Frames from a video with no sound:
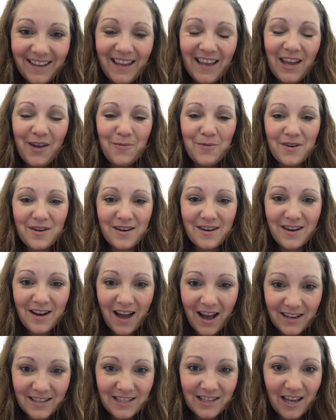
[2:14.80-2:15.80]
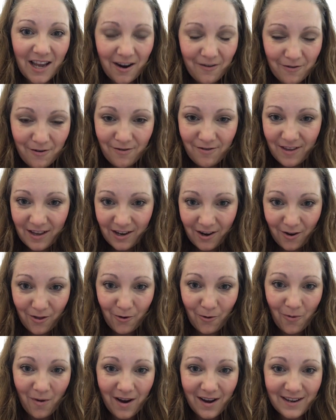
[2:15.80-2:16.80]
and we're not to ever think
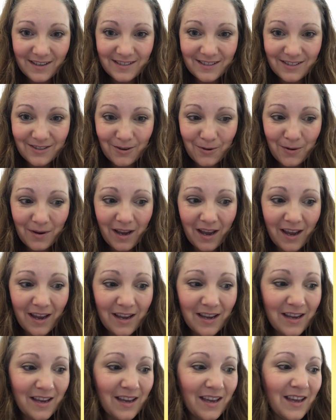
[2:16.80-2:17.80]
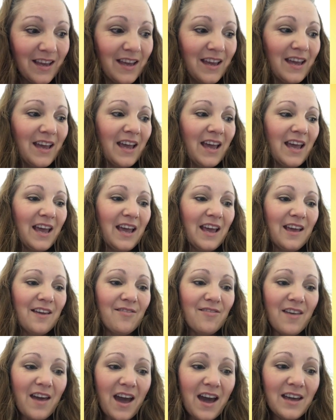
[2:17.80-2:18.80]
otherwise, okay? And
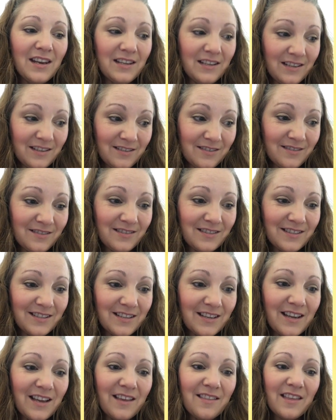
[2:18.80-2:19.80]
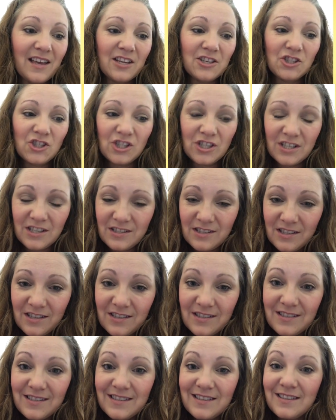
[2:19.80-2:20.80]
that is that
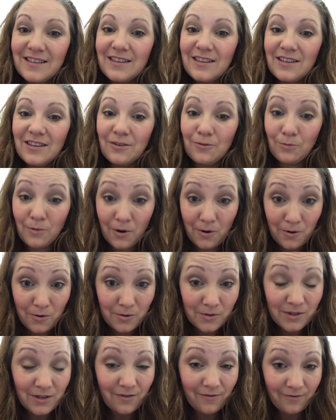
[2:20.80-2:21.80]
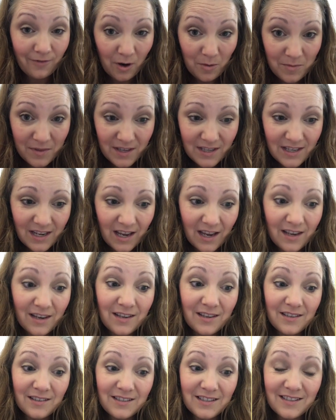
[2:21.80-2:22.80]
Jesus rose from the dead
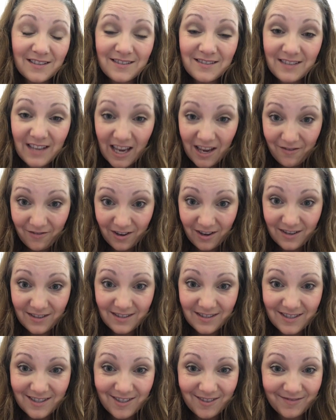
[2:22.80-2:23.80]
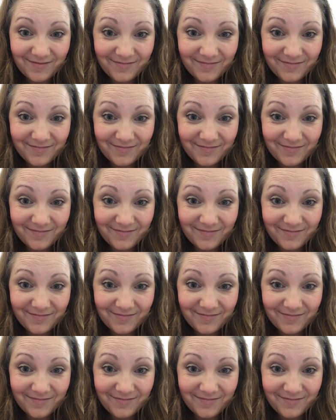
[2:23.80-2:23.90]
to save us.